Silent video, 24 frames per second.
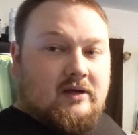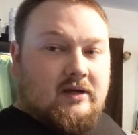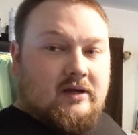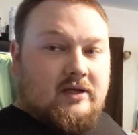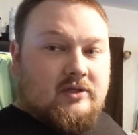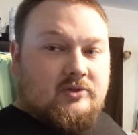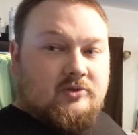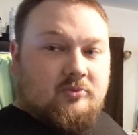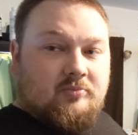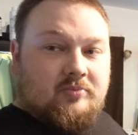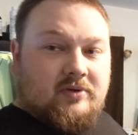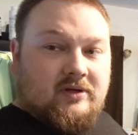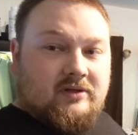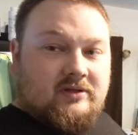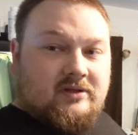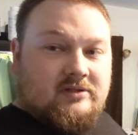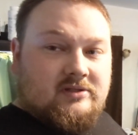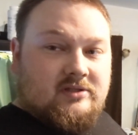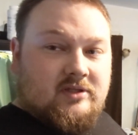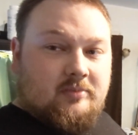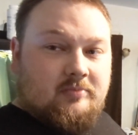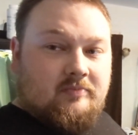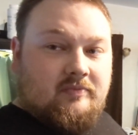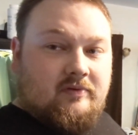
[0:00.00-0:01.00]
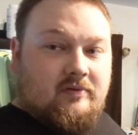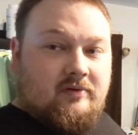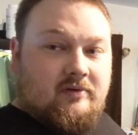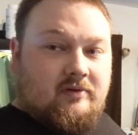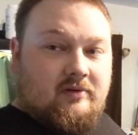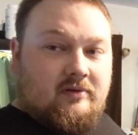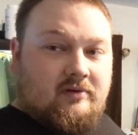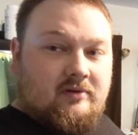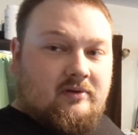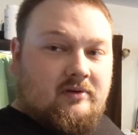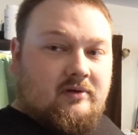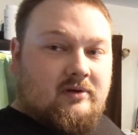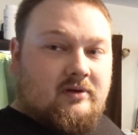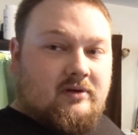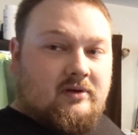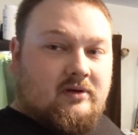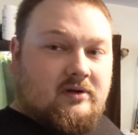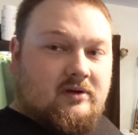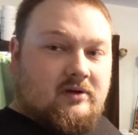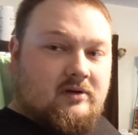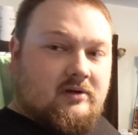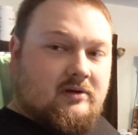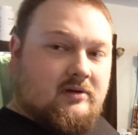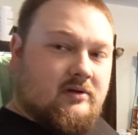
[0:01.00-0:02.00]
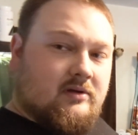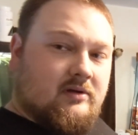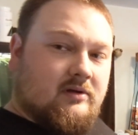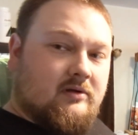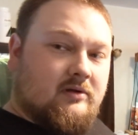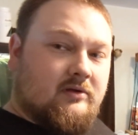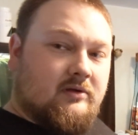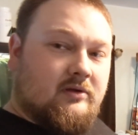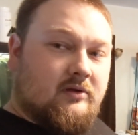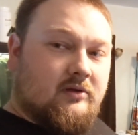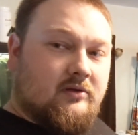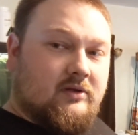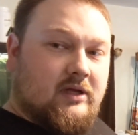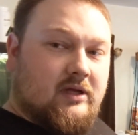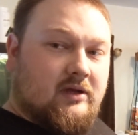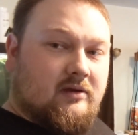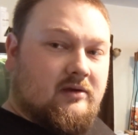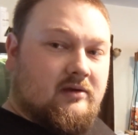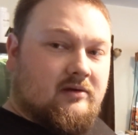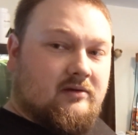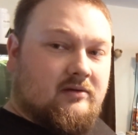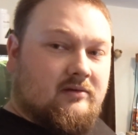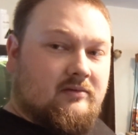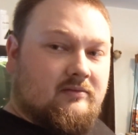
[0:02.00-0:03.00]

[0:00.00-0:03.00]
I guess we'll pick this up on another day.